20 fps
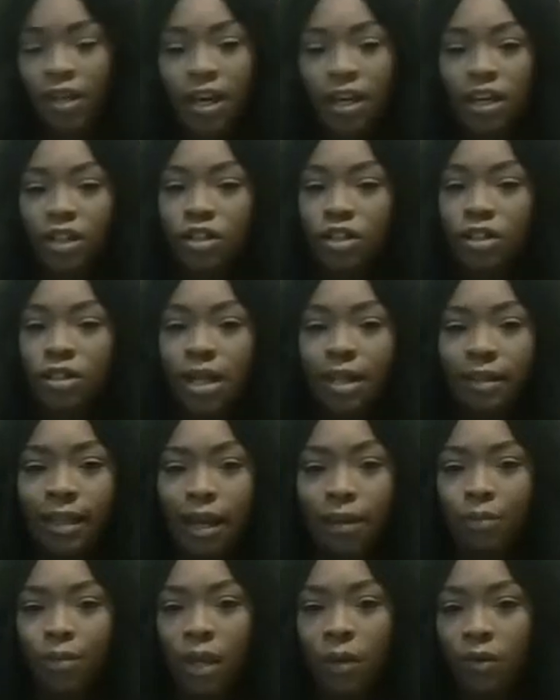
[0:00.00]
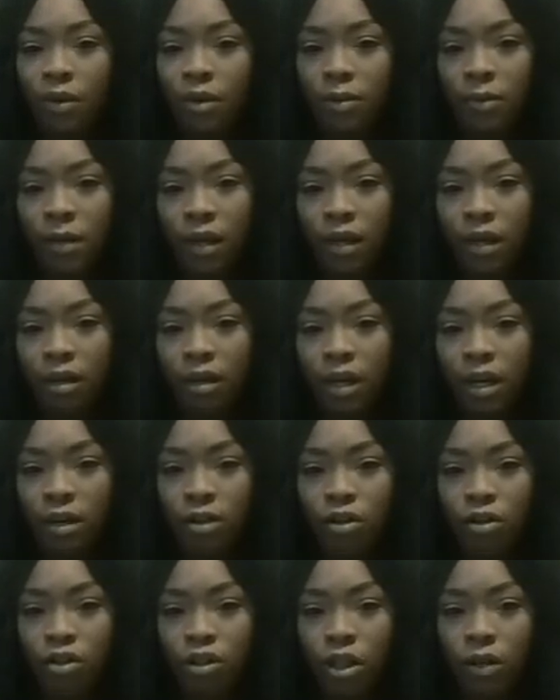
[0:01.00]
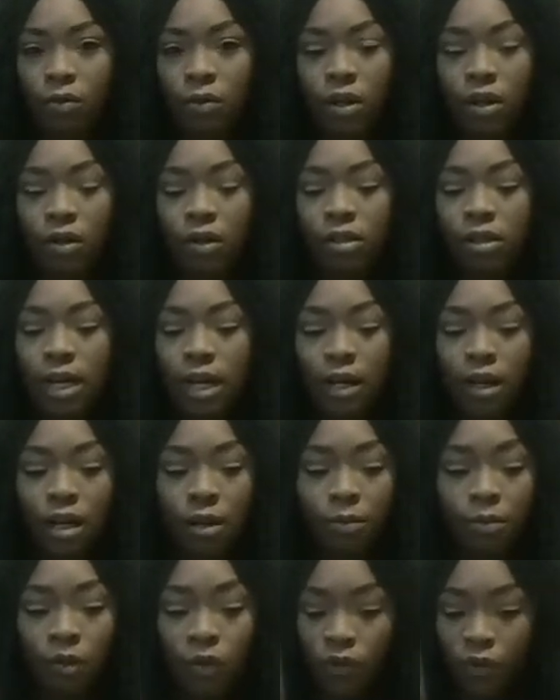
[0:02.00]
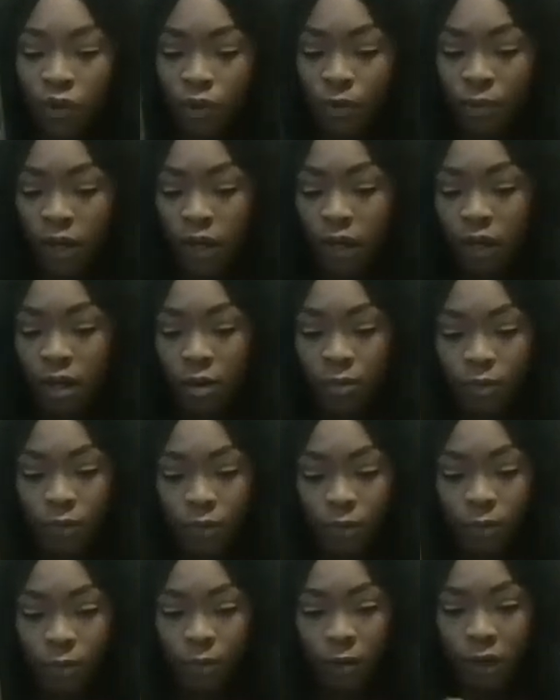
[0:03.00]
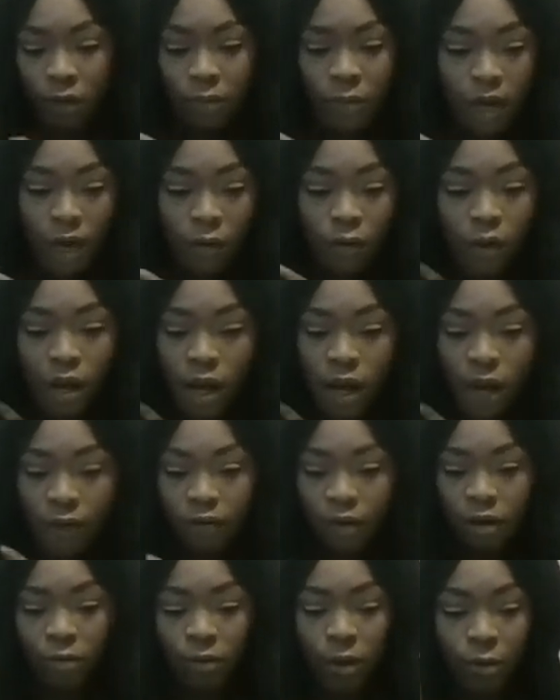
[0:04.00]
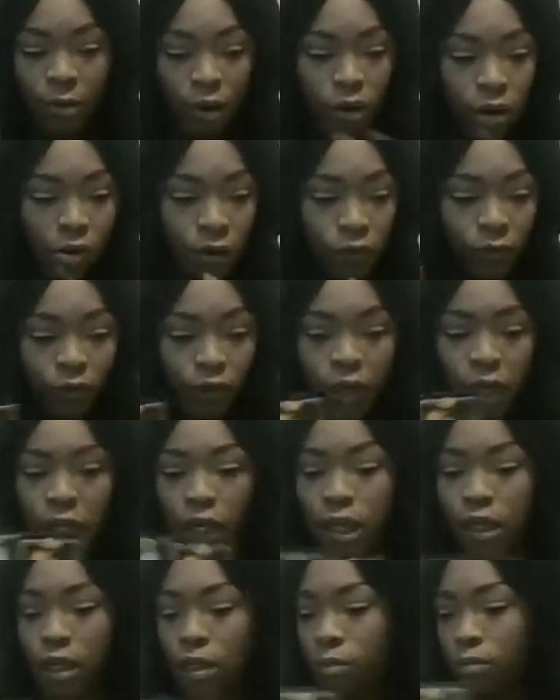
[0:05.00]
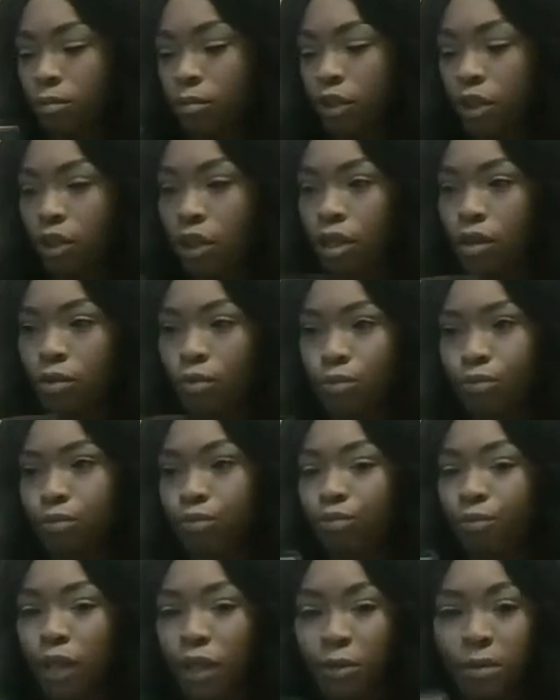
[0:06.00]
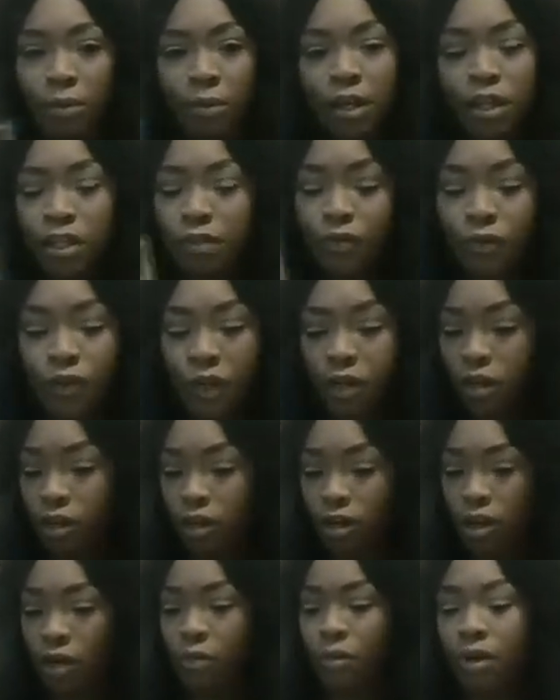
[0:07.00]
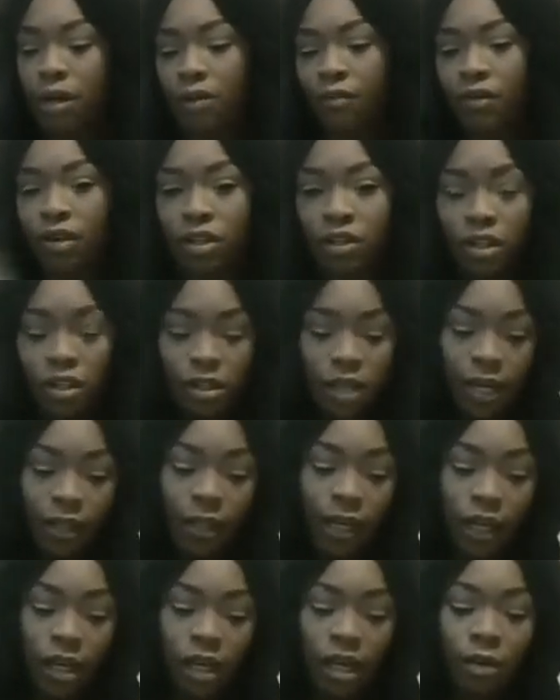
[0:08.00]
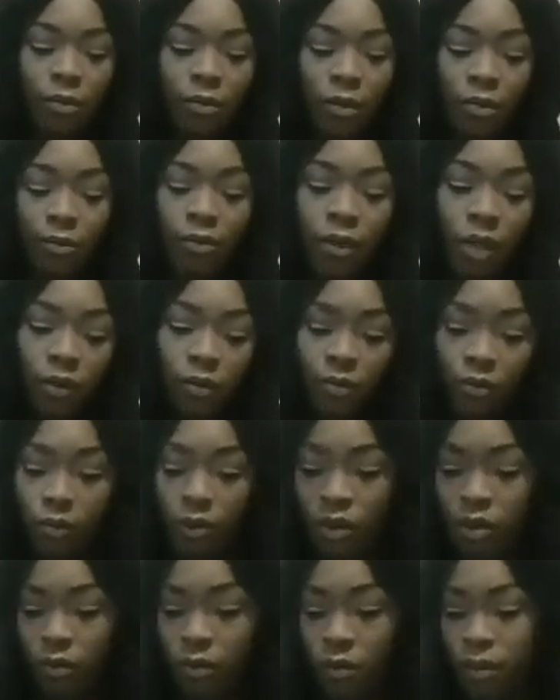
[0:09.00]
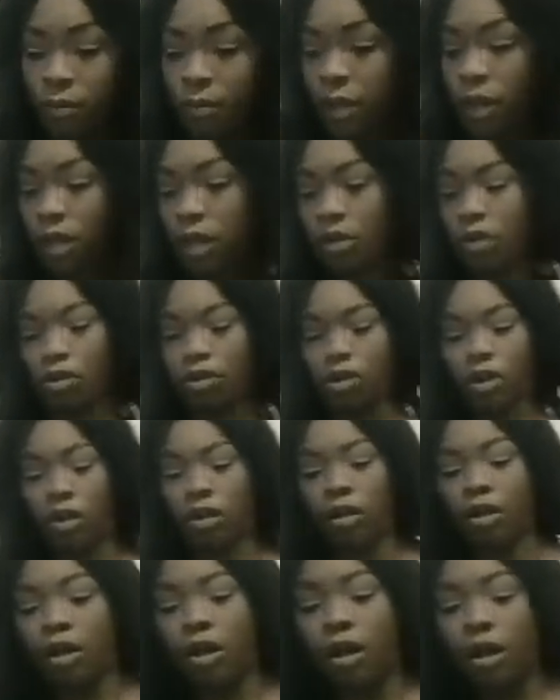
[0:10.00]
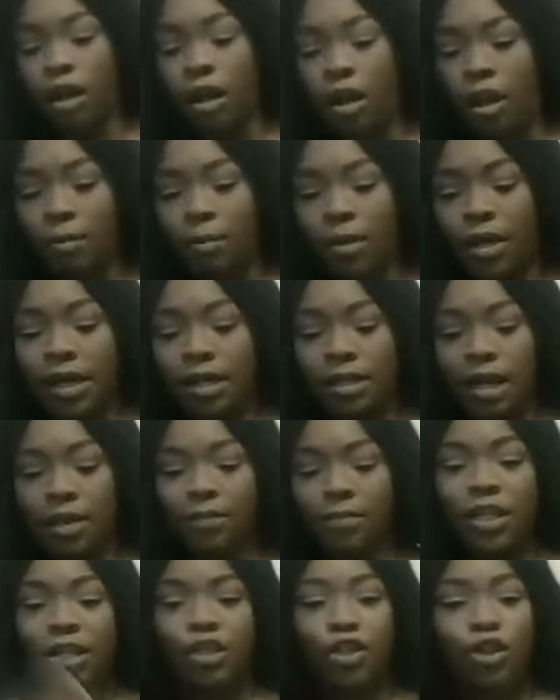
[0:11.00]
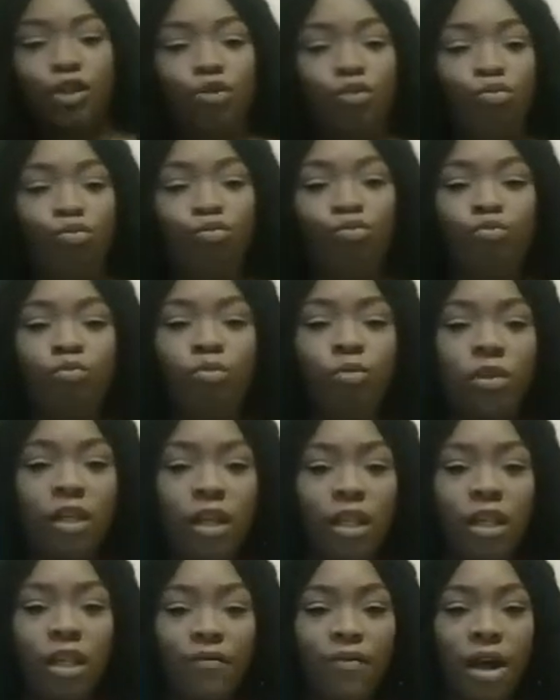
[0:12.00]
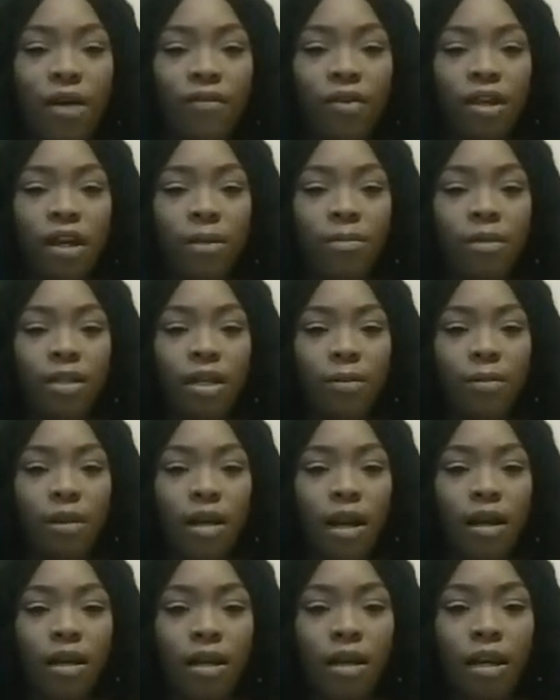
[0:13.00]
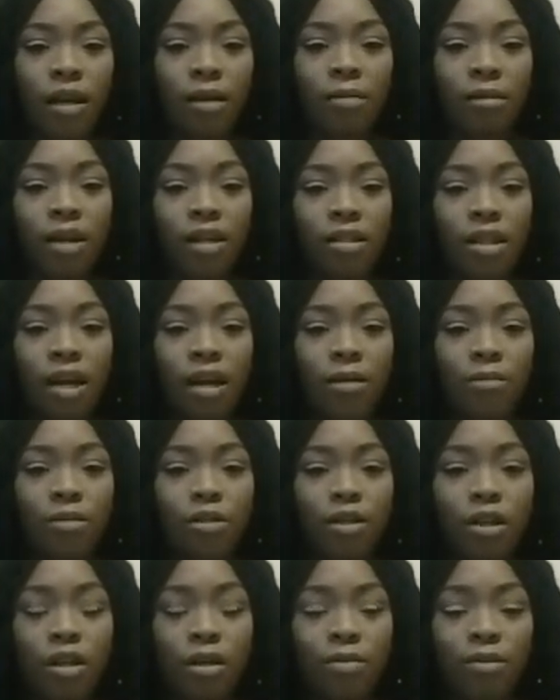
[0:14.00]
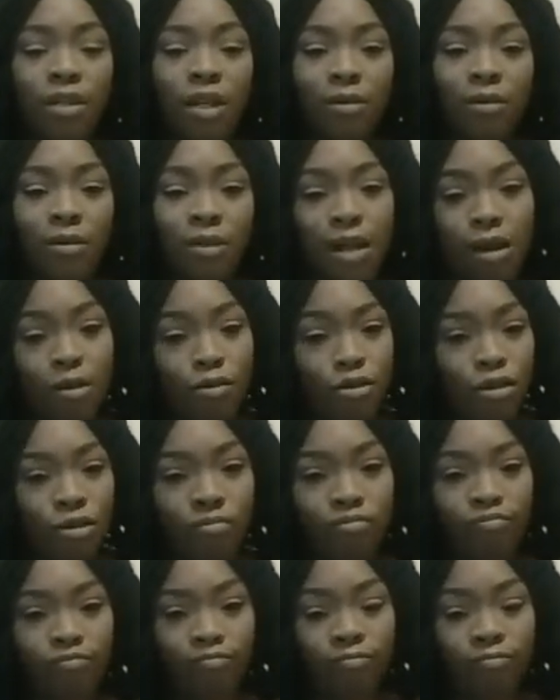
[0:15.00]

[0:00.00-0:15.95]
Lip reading: it's just like that be with me energy, whether it's like come move with me, come be my wife, come be my girlfriend, come, you know, be my best friend, you know, whatever. It's just like that come and be, you know, with me energy, because I missed you. Look at that Five of Cups coming out again, because I'm so upset without you.